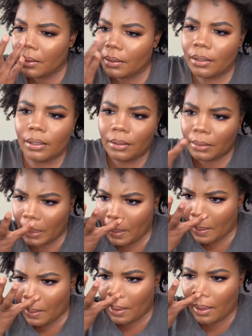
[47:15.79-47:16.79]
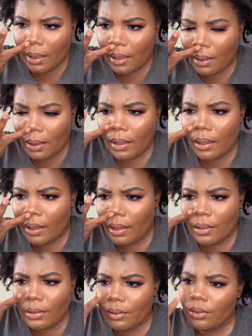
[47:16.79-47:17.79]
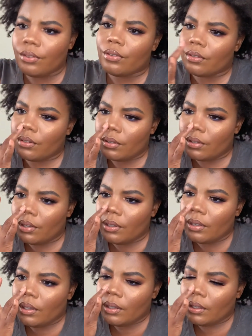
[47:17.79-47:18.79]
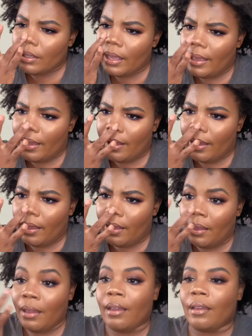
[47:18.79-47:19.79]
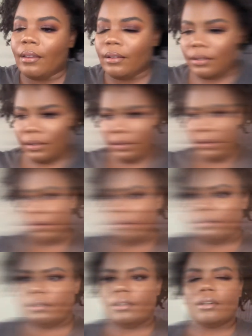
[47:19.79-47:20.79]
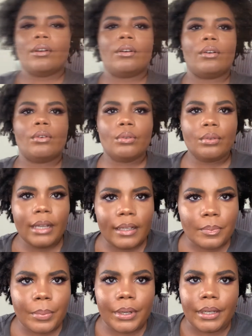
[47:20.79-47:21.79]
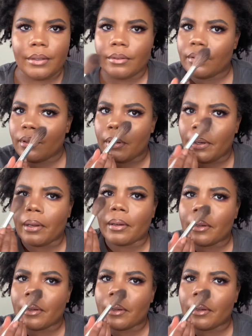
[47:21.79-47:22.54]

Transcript: Oh yes. Yes. Ooh, that's pretty. Okay.